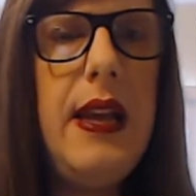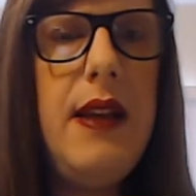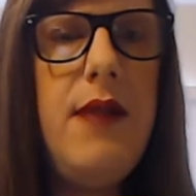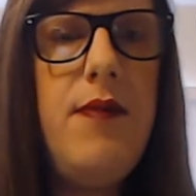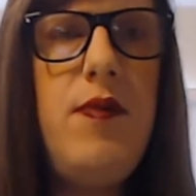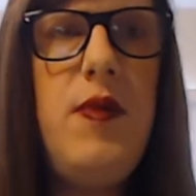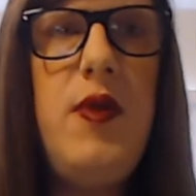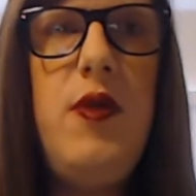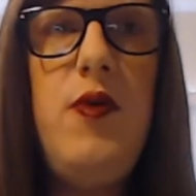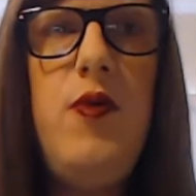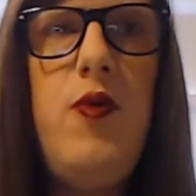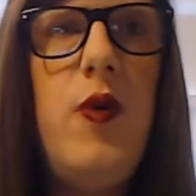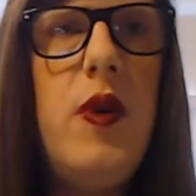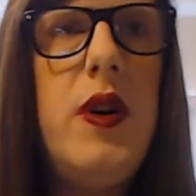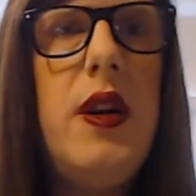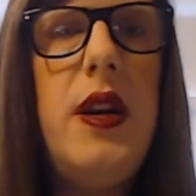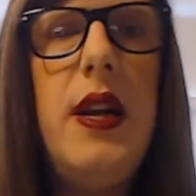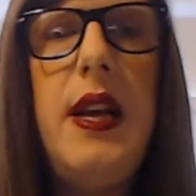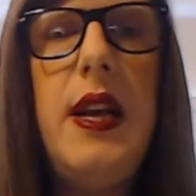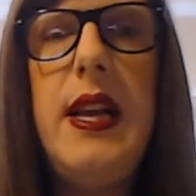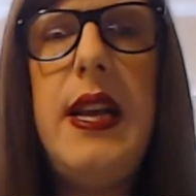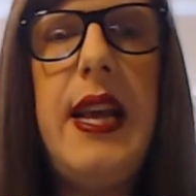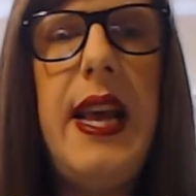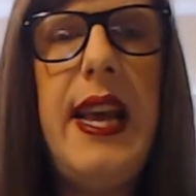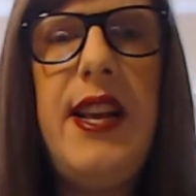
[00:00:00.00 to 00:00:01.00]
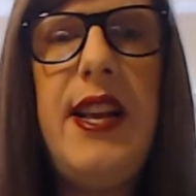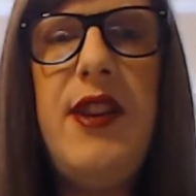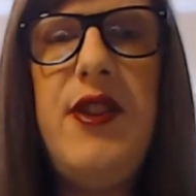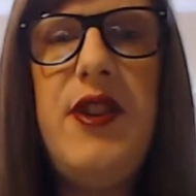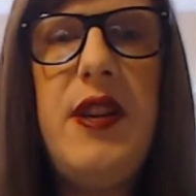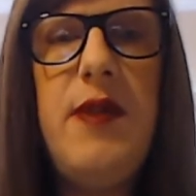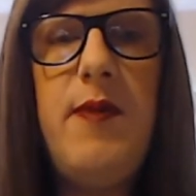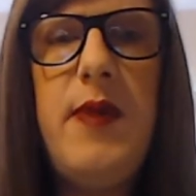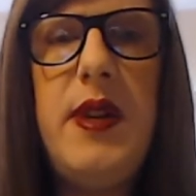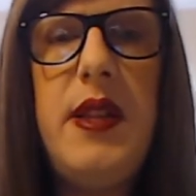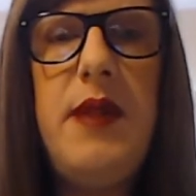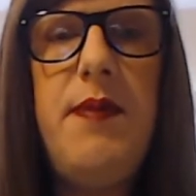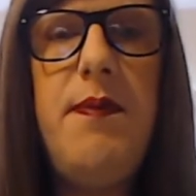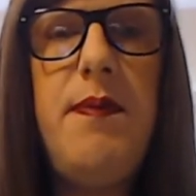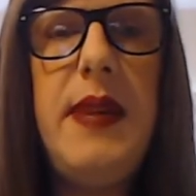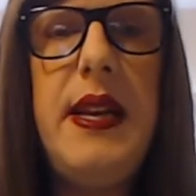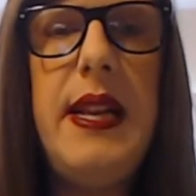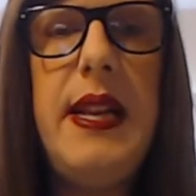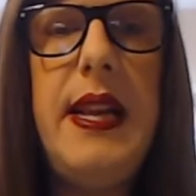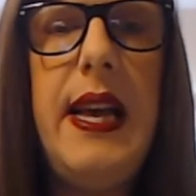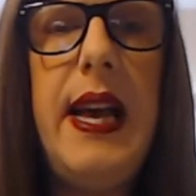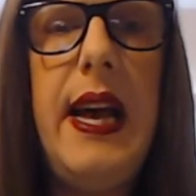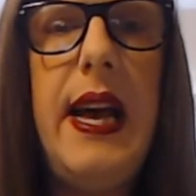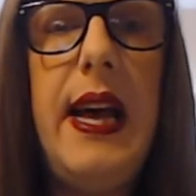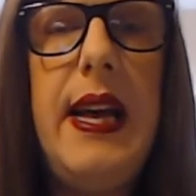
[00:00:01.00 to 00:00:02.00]
You weren't engaging with
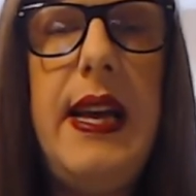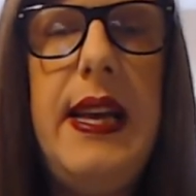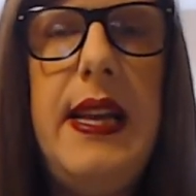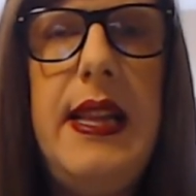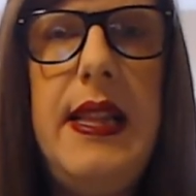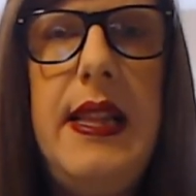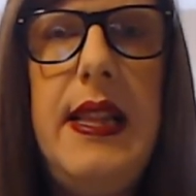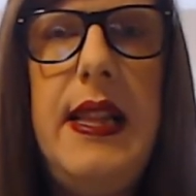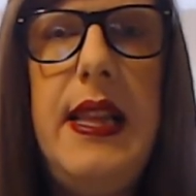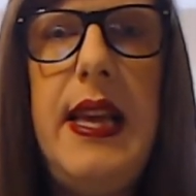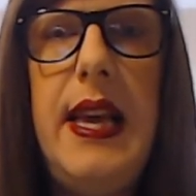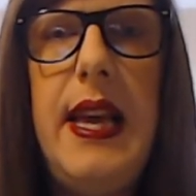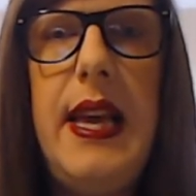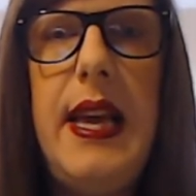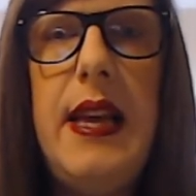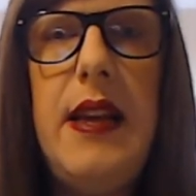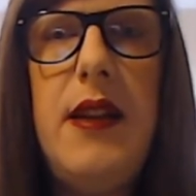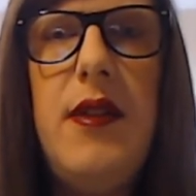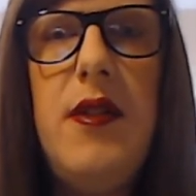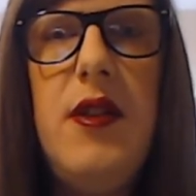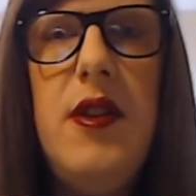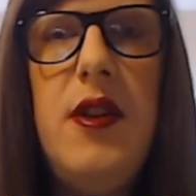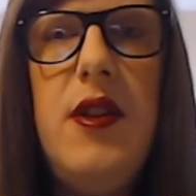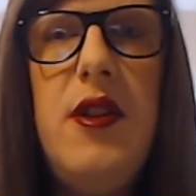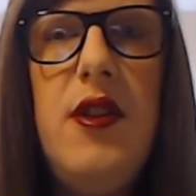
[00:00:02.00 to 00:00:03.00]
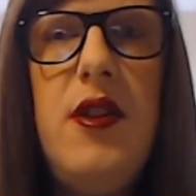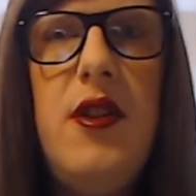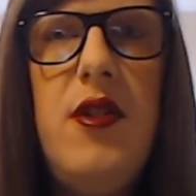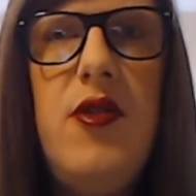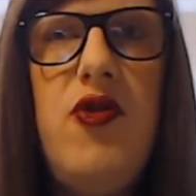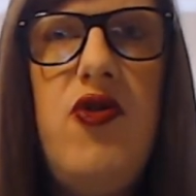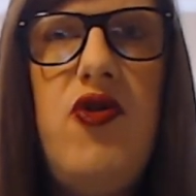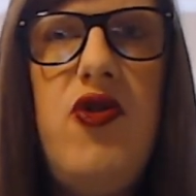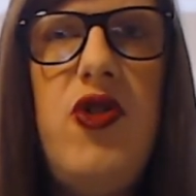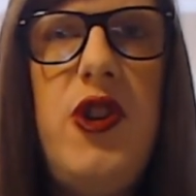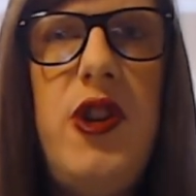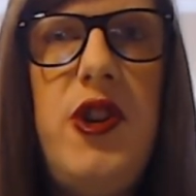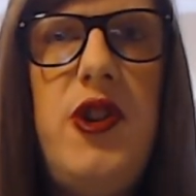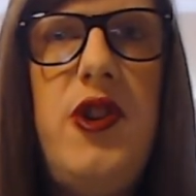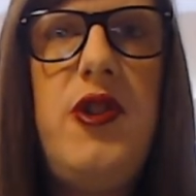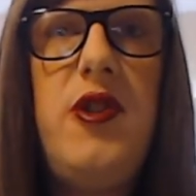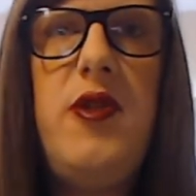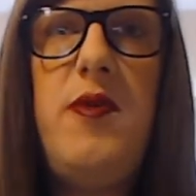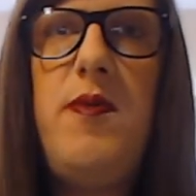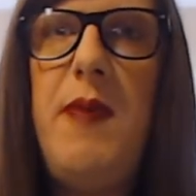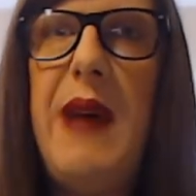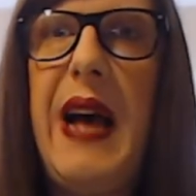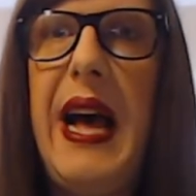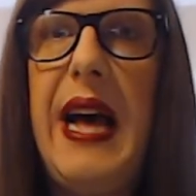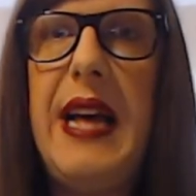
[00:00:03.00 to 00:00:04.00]
media in the traditional
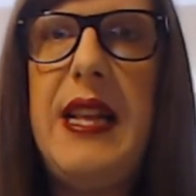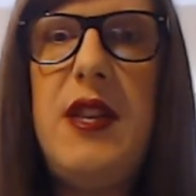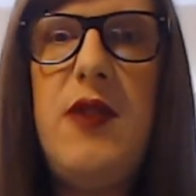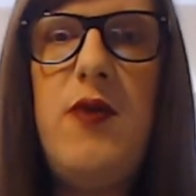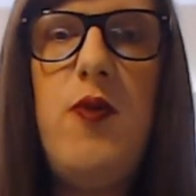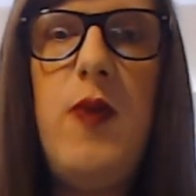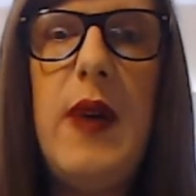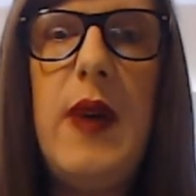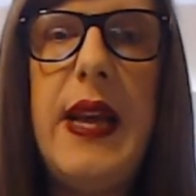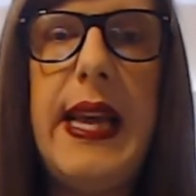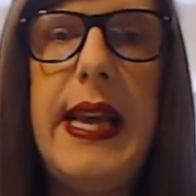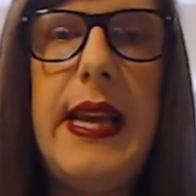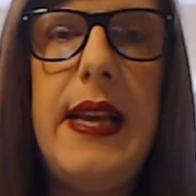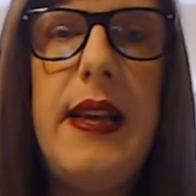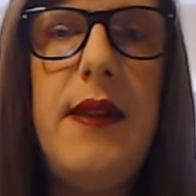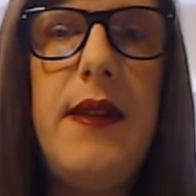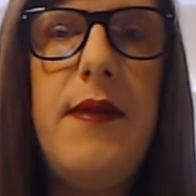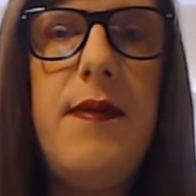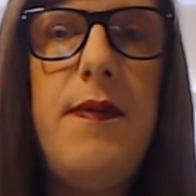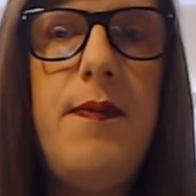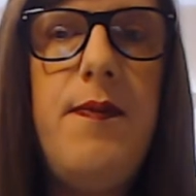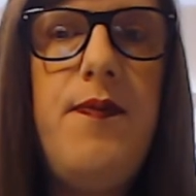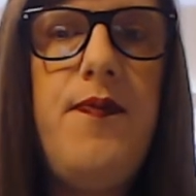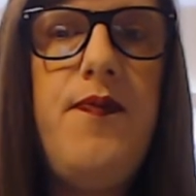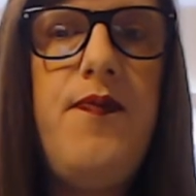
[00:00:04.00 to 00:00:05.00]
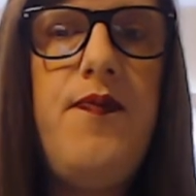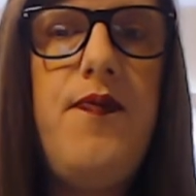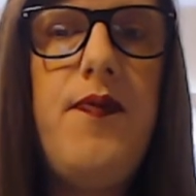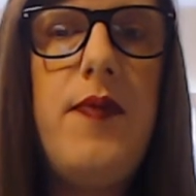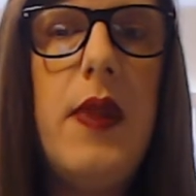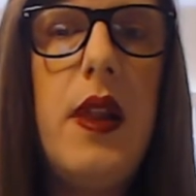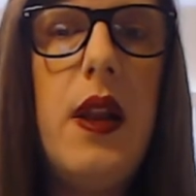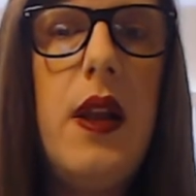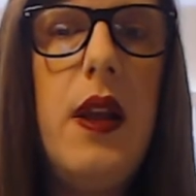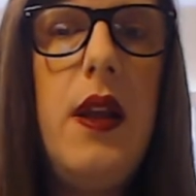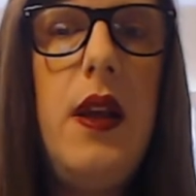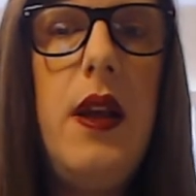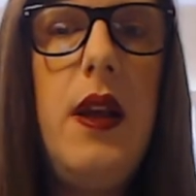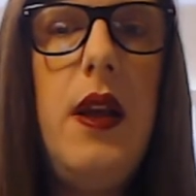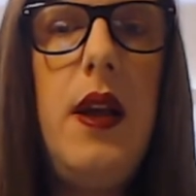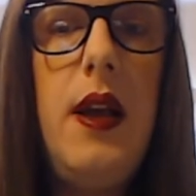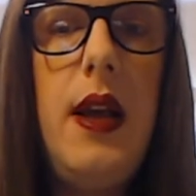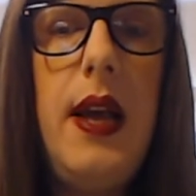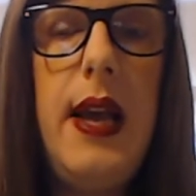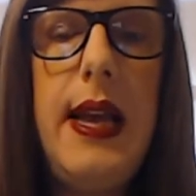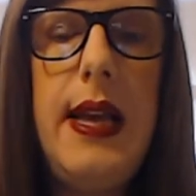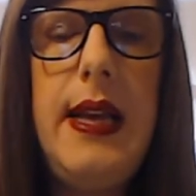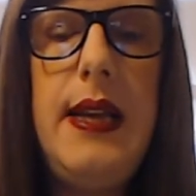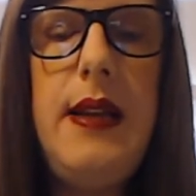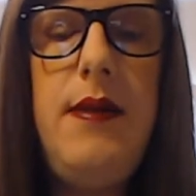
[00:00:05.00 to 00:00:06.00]
mass way.
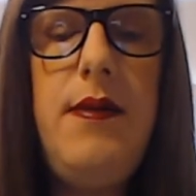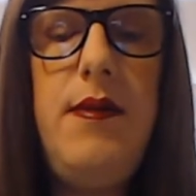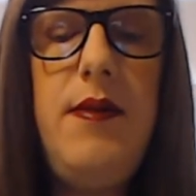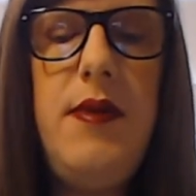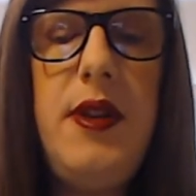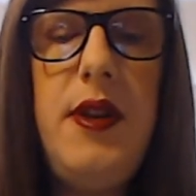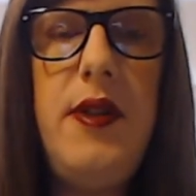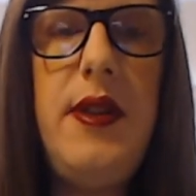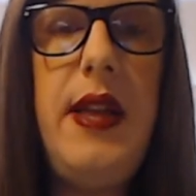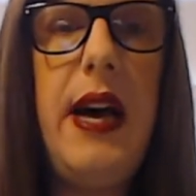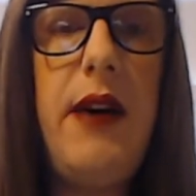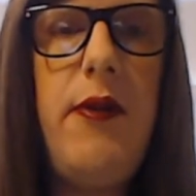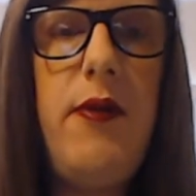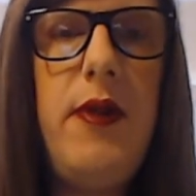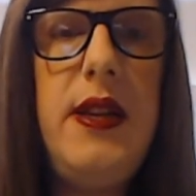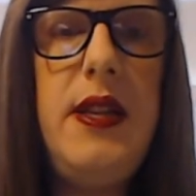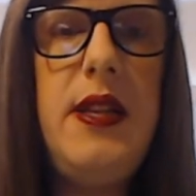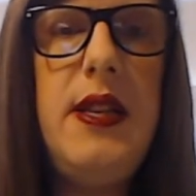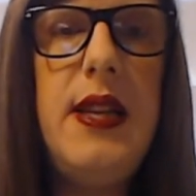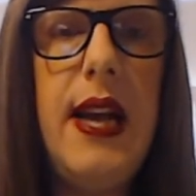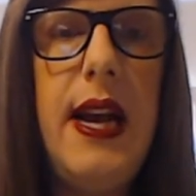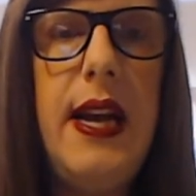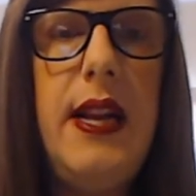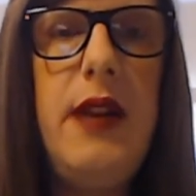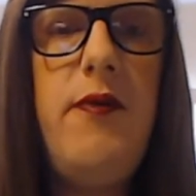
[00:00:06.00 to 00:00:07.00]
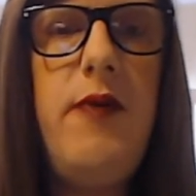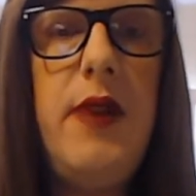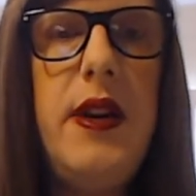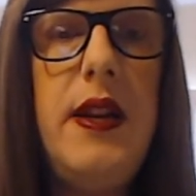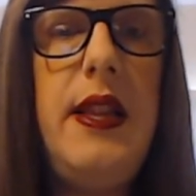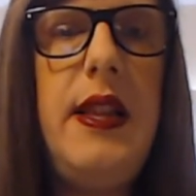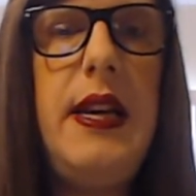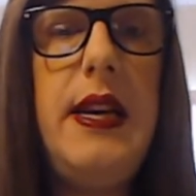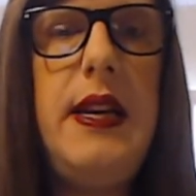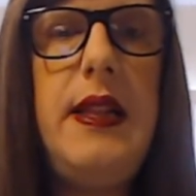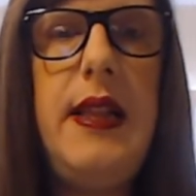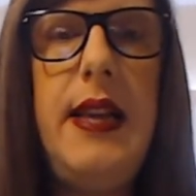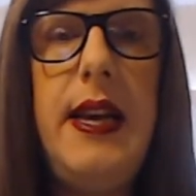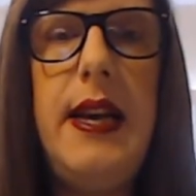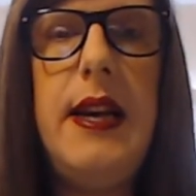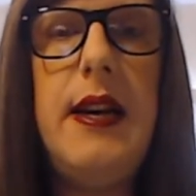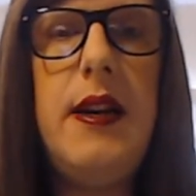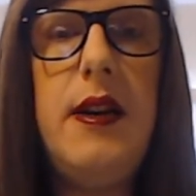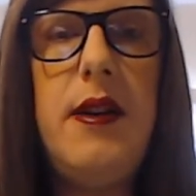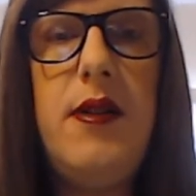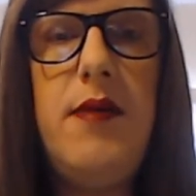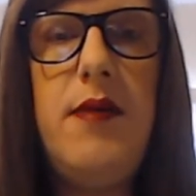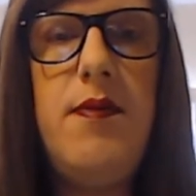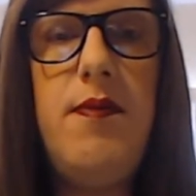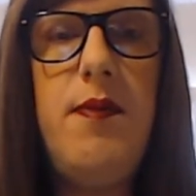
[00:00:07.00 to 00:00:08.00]
And so that was kind of where
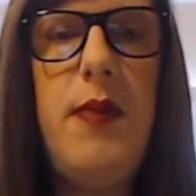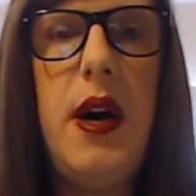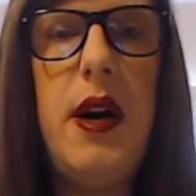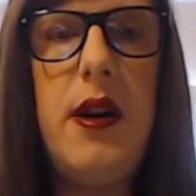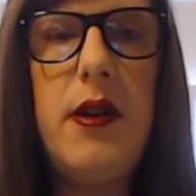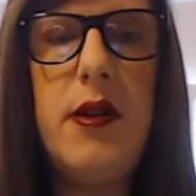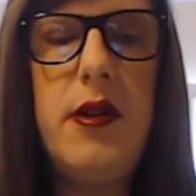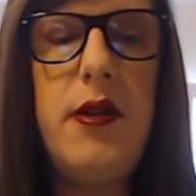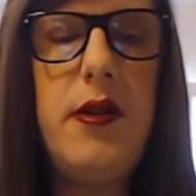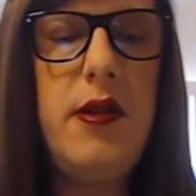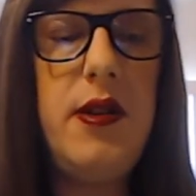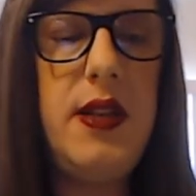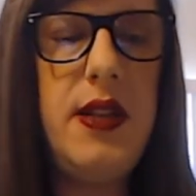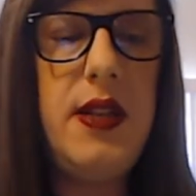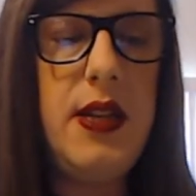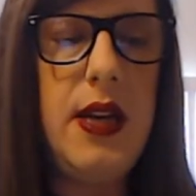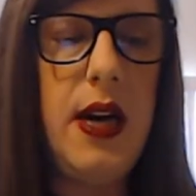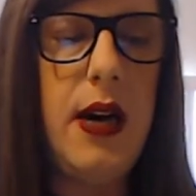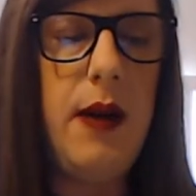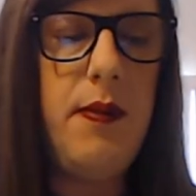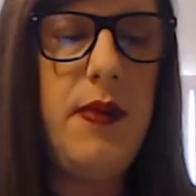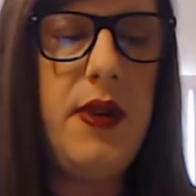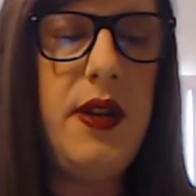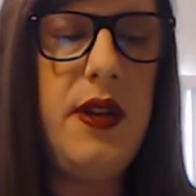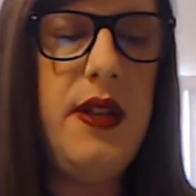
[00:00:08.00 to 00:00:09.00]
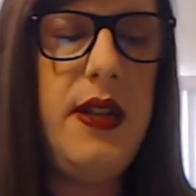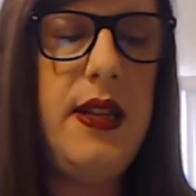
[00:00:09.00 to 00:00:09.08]
their model stopped.